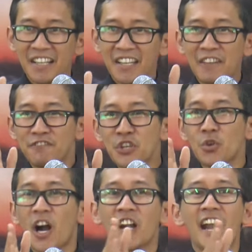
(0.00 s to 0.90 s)
If
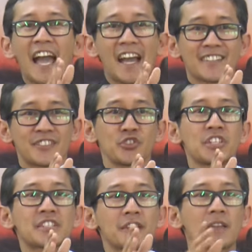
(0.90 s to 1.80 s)
you are asked to
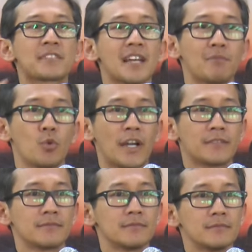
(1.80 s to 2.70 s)
describe
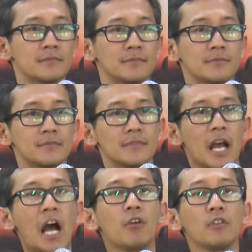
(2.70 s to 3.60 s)
someone,
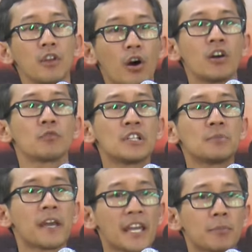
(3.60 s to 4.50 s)
how long will you
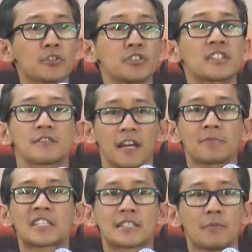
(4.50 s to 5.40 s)
be able to
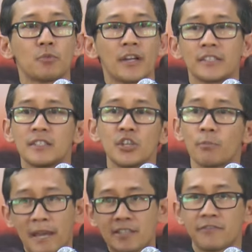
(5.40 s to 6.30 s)
describe that someone? Your
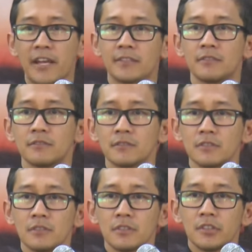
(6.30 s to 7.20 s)
best friend.
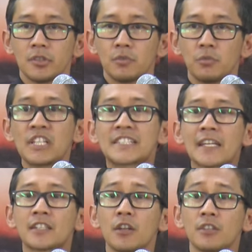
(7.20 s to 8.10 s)
Will it
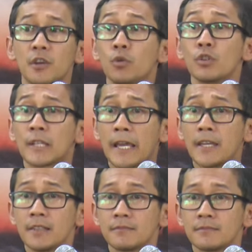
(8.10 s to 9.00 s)
take the, the whole
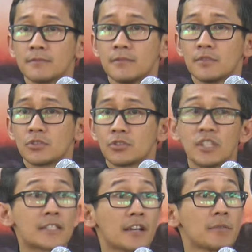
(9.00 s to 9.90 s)
day to
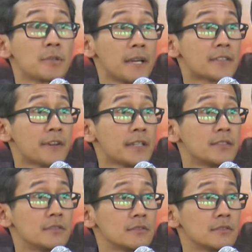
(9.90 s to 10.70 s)
describe your best friend?